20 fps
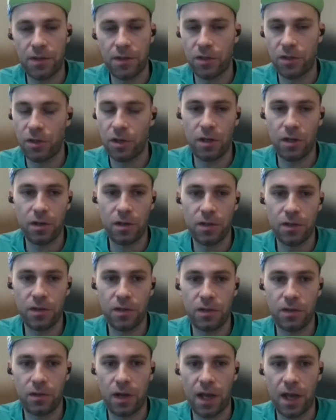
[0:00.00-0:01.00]
Message here
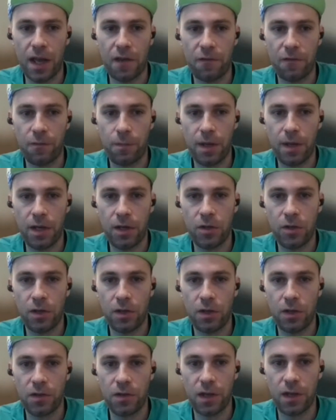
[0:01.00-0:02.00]
is have
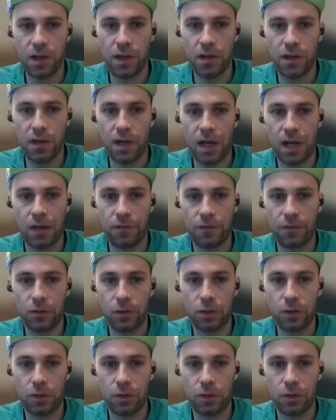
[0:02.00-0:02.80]
patience and have